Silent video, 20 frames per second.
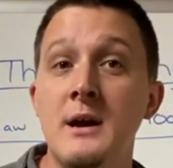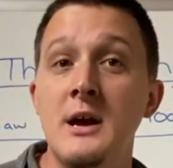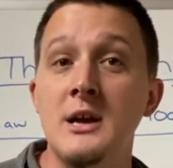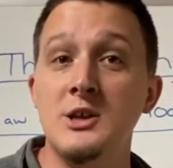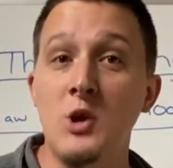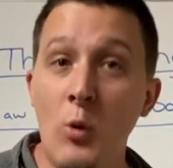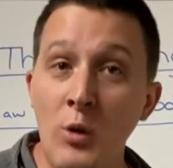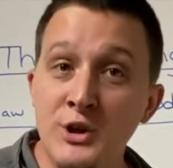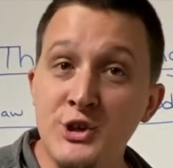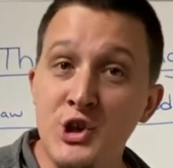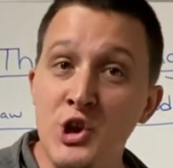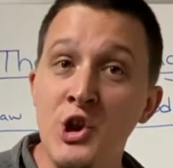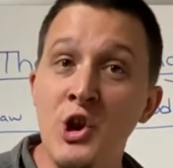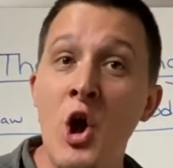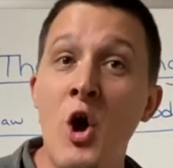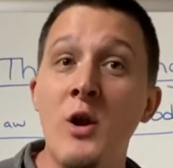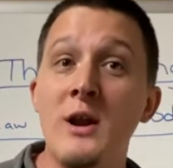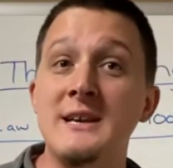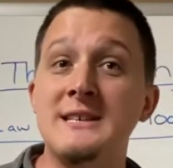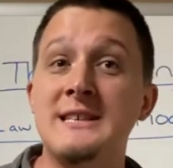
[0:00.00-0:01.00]
So I want you to
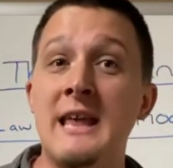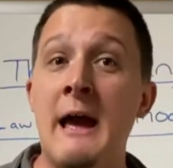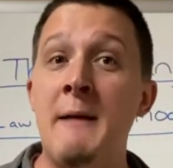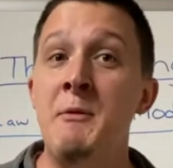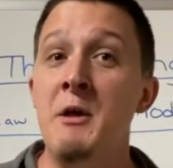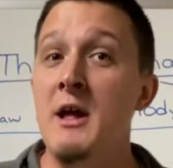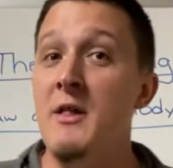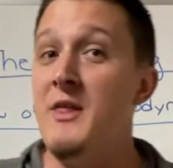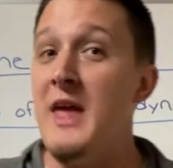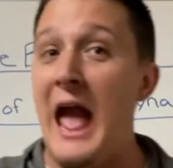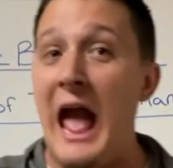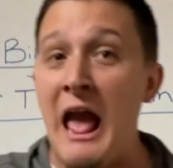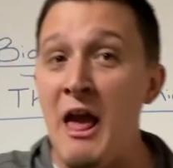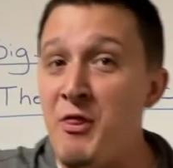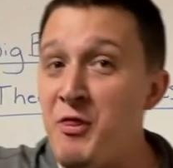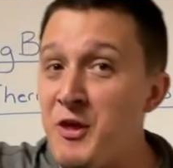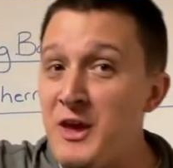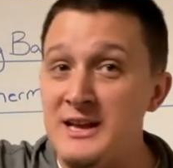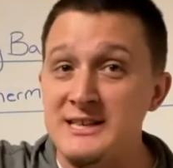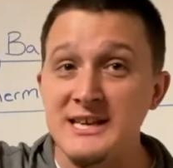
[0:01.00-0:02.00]
notice that the
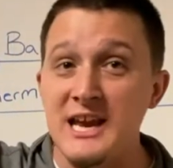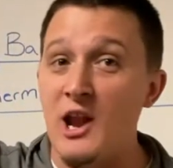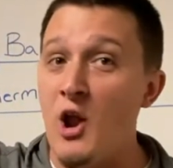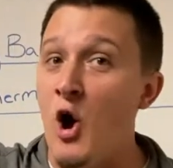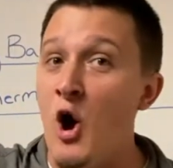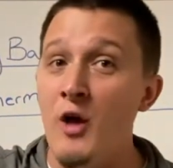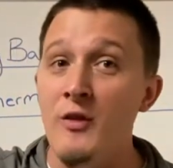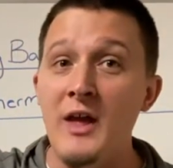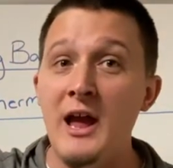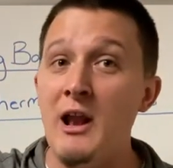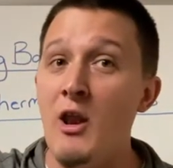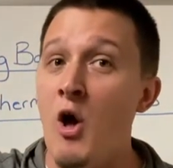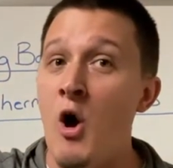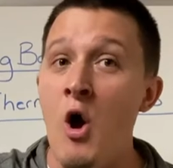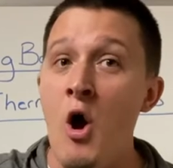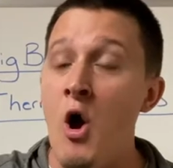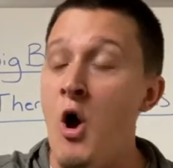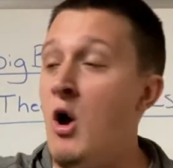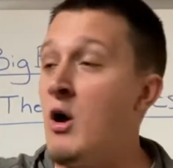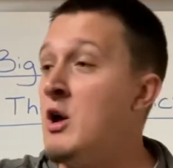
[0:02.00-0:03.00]
atheists can all day
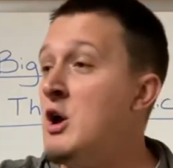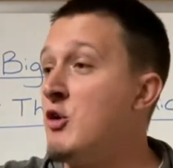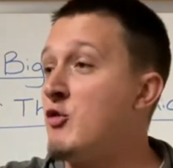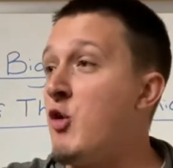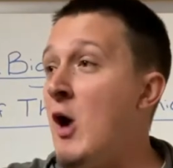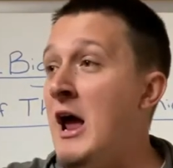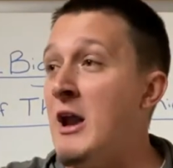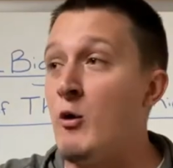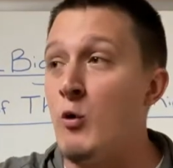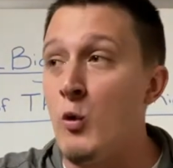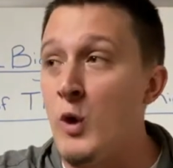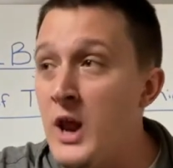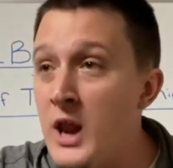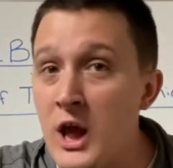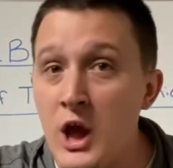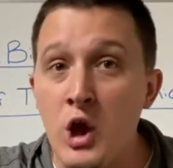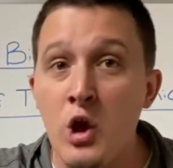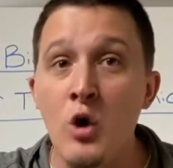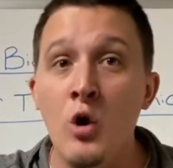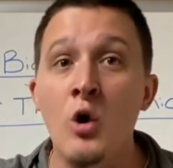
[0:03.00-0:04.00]
long try to
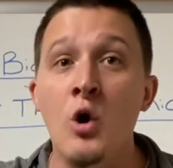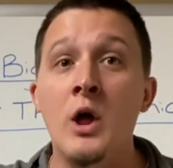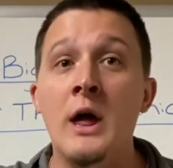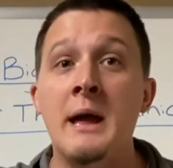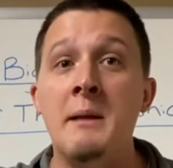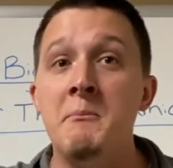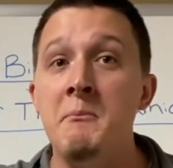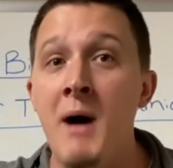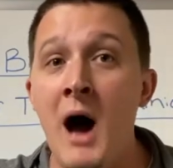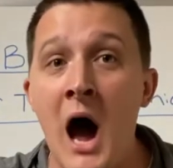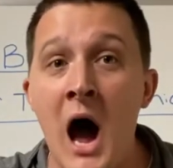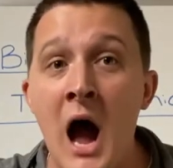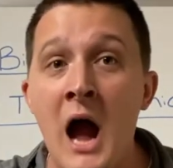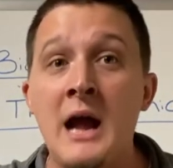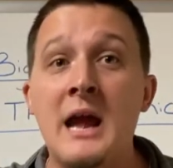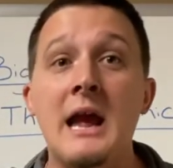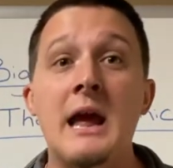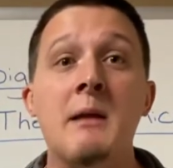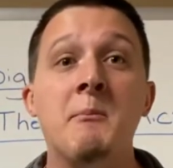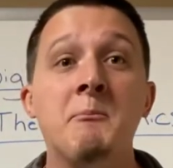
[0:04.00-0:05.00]
ridicule and
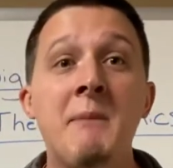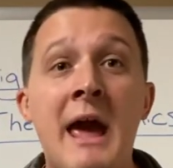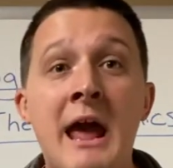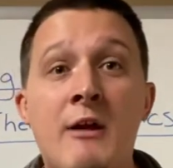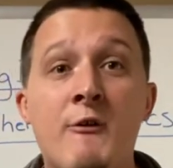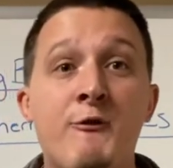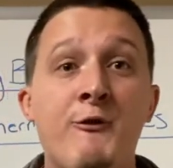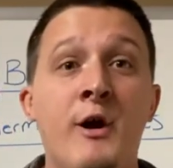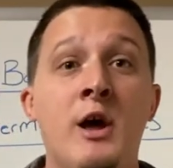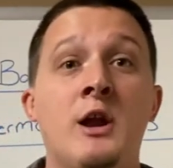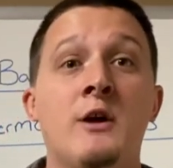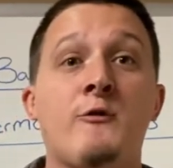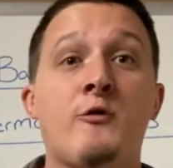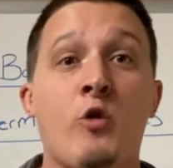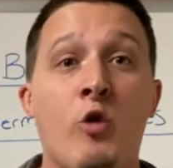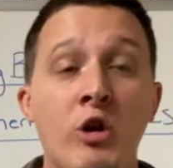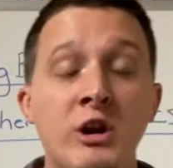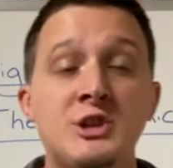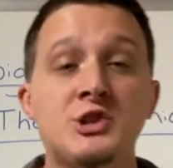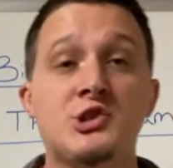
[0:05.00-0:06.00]
mock and make fun of
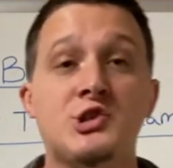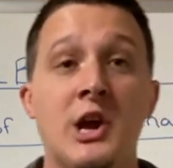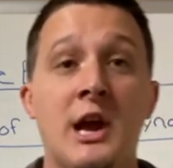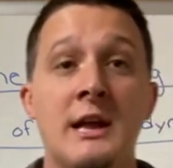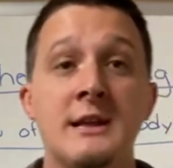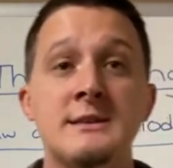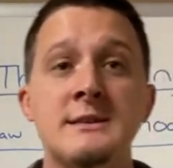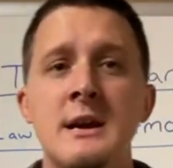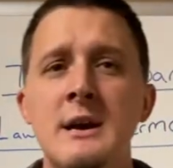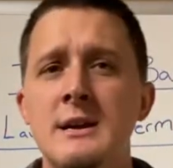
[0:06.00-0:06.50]
Christians,